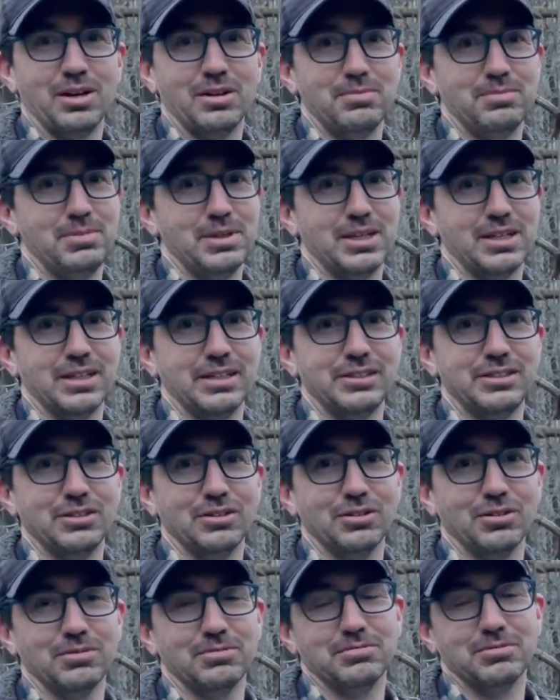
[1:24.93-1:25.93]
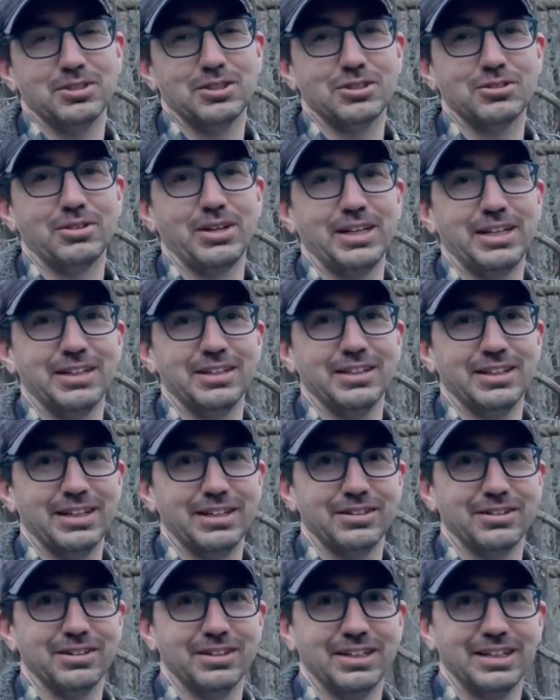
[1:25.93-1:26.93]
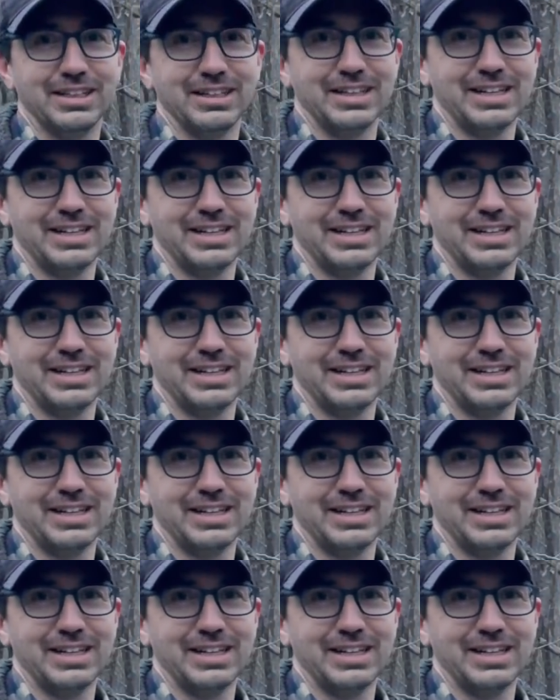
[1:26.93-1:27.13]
because you'll strain it later in the